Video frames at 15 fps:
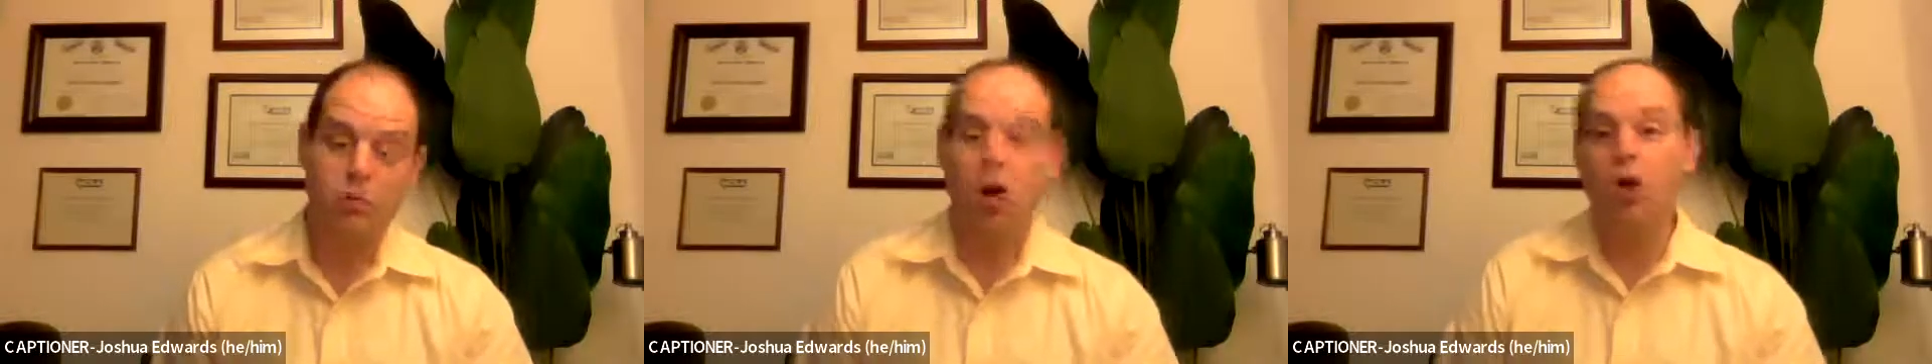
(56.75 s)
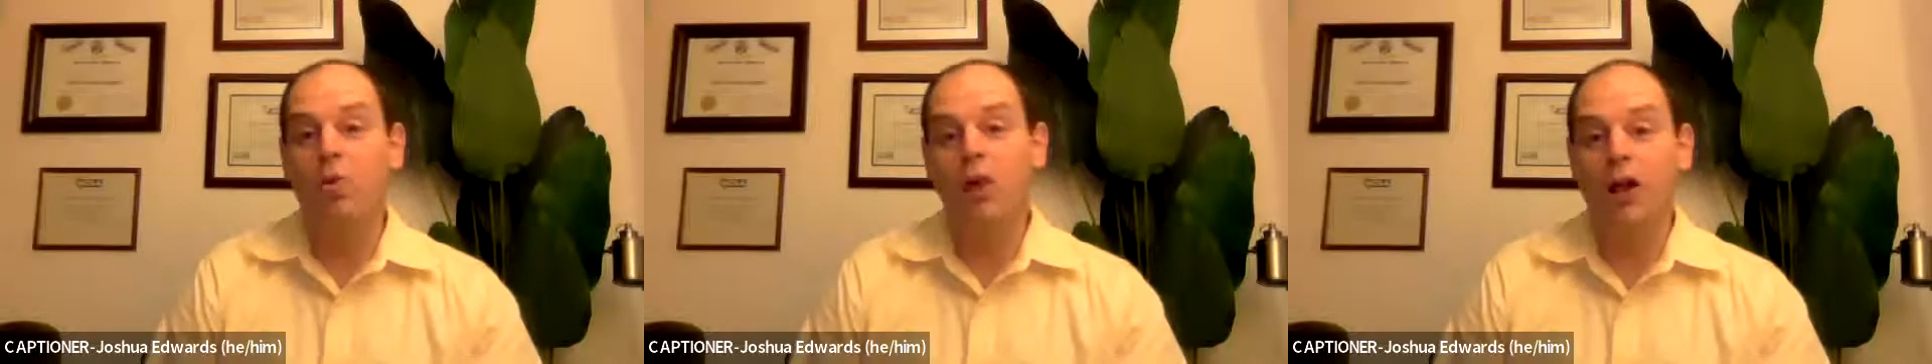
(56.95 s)

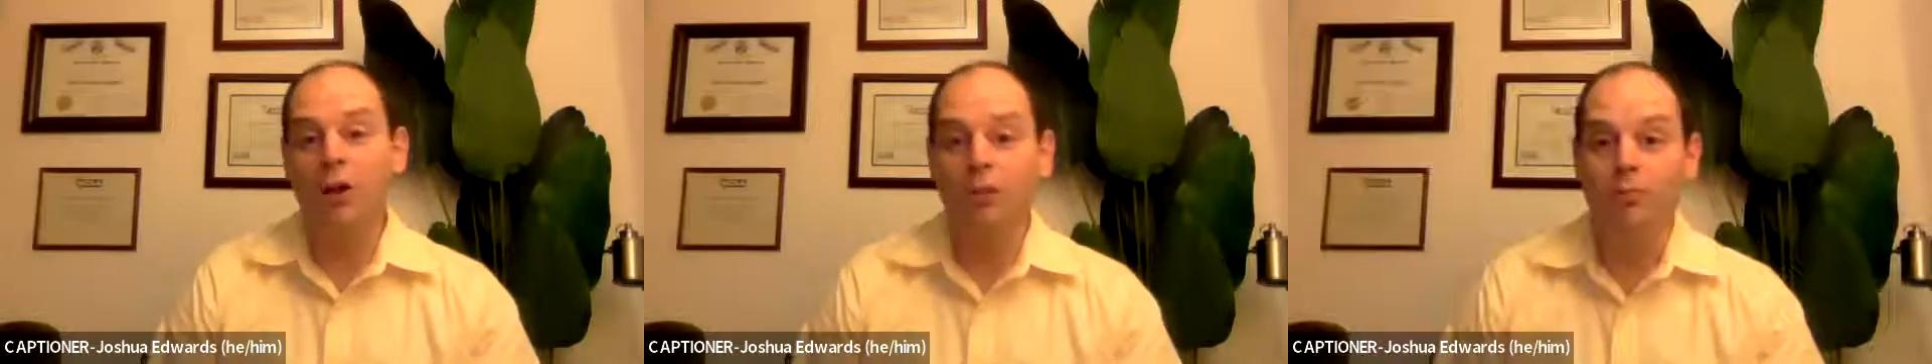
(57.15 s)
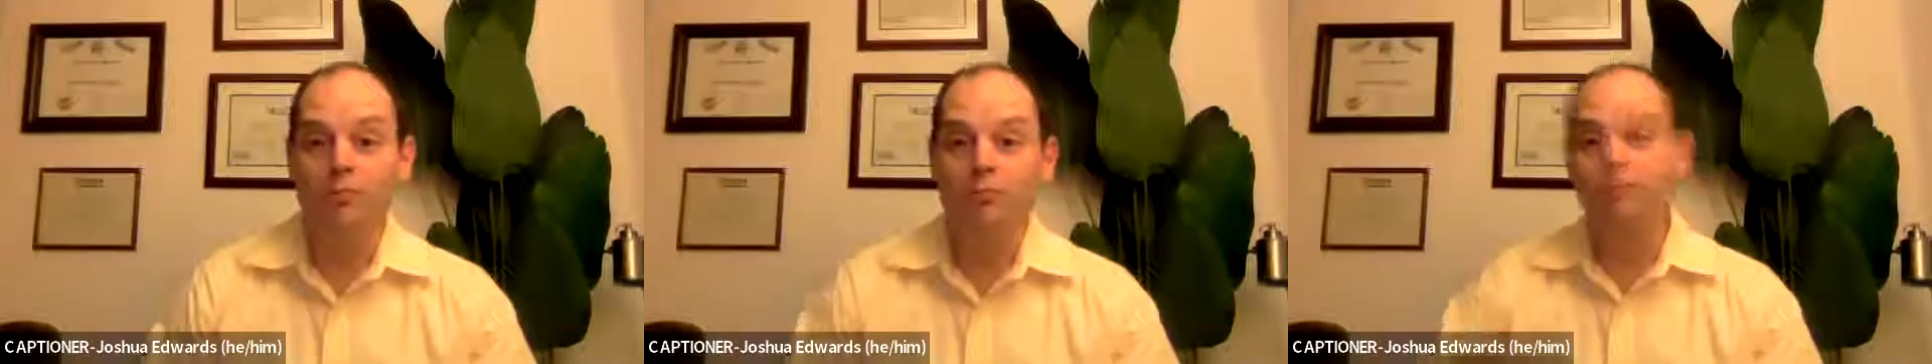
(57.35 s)
oh
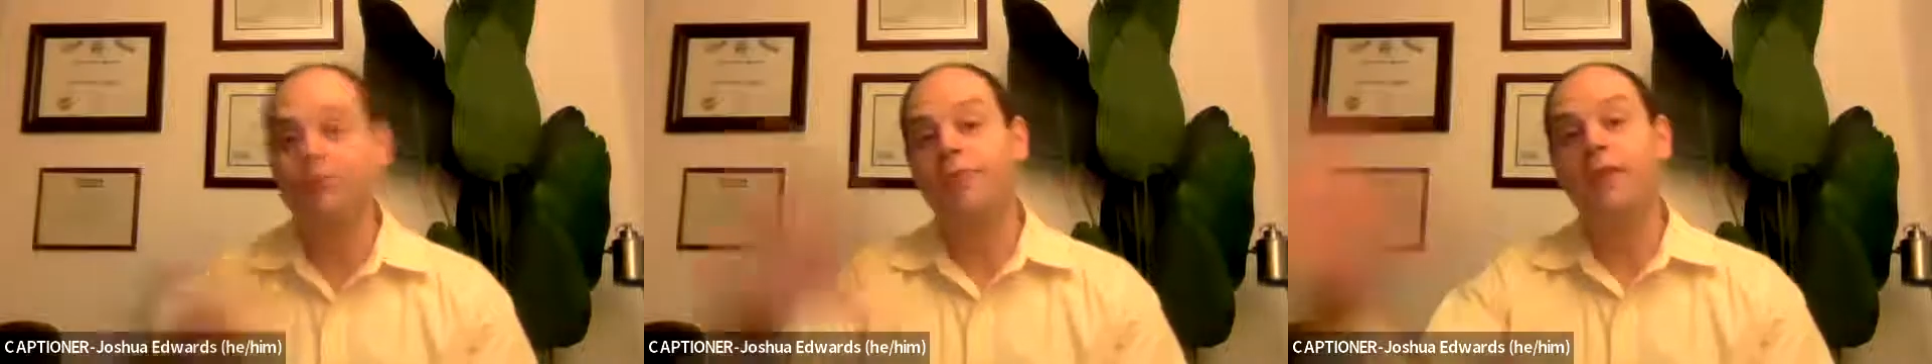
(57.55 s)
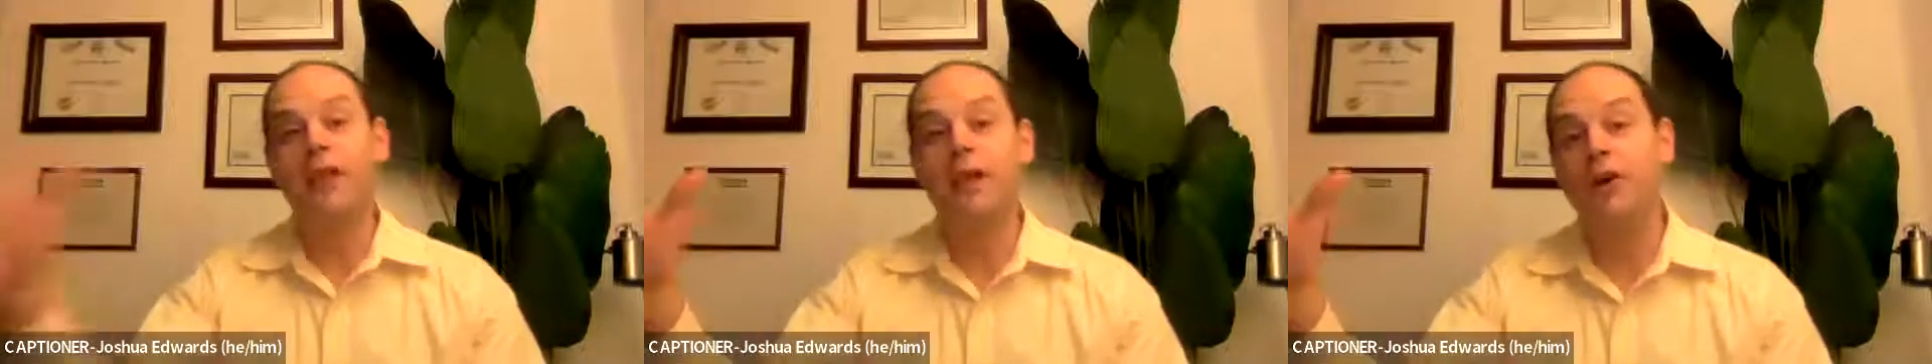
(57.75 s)
well,
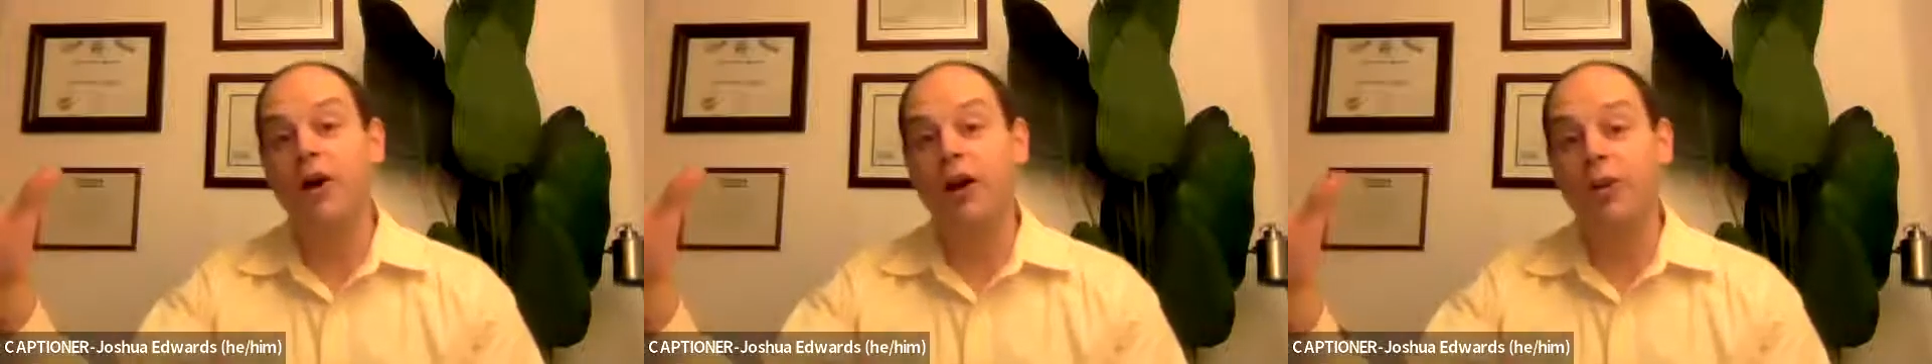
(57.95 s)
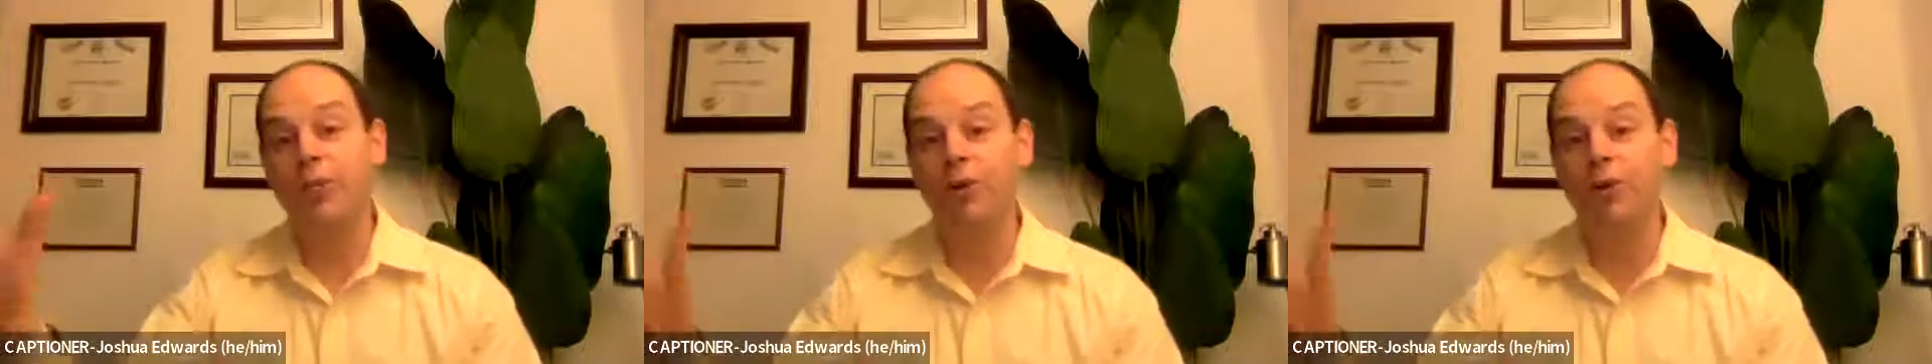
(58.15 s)

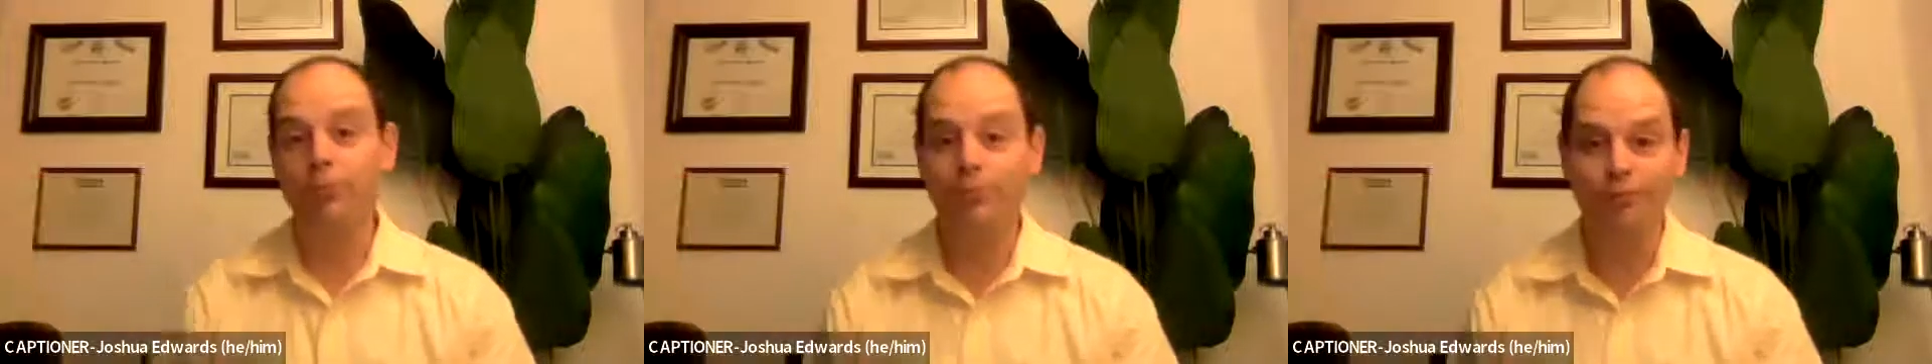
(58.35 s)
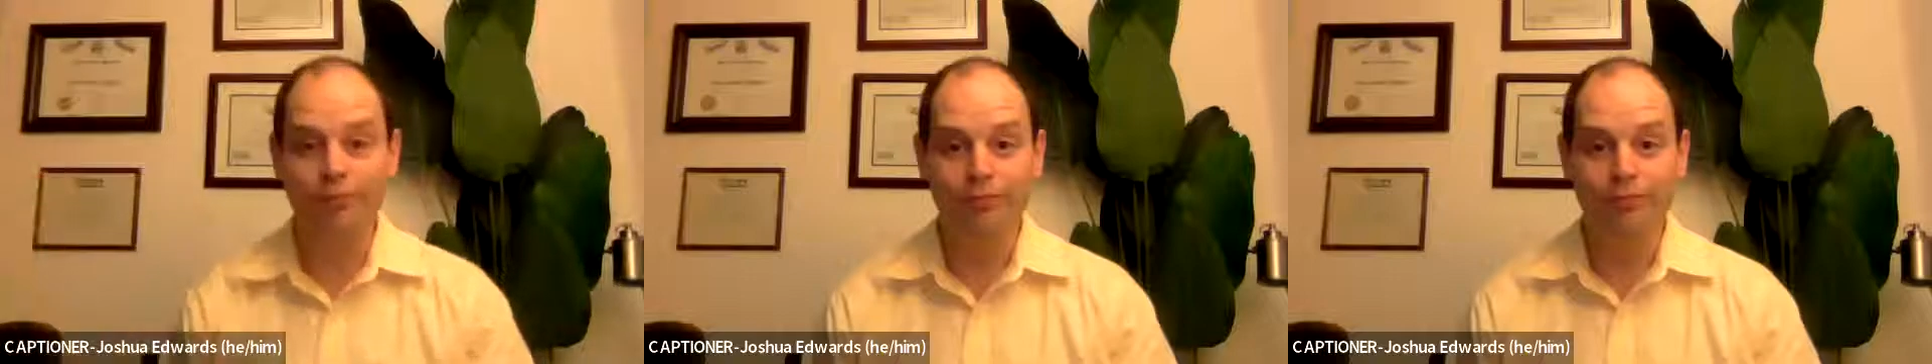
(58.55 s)
inaudible.